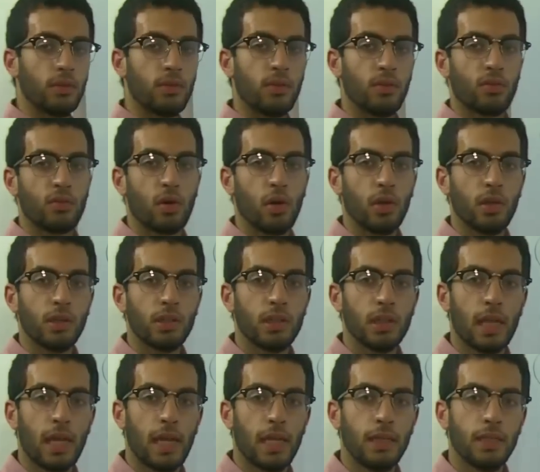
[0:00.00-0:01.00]
the thyroid
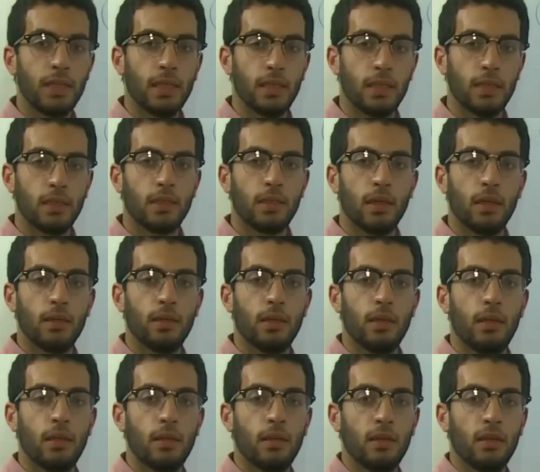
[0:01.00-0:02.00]
gland, and until then,
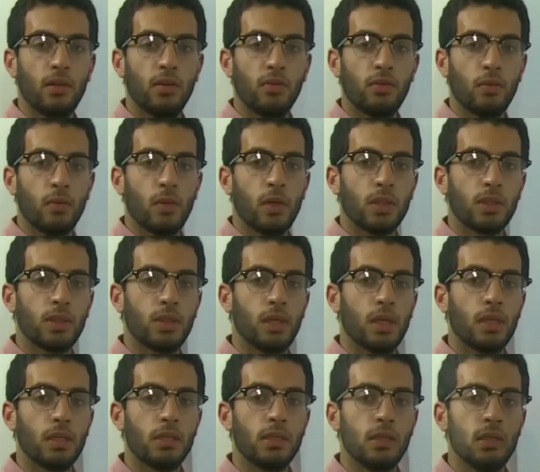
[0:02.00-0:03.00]
thank you for watching
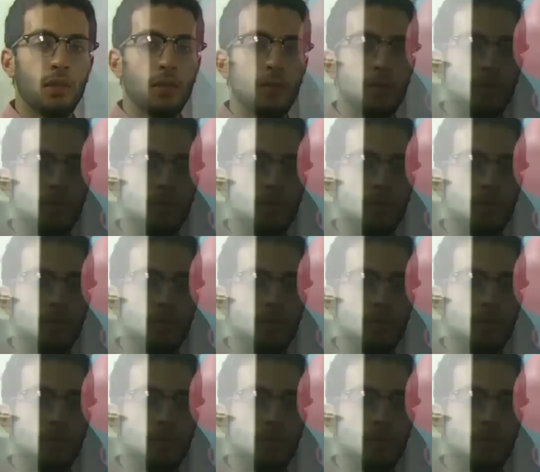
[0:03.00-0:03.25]
and see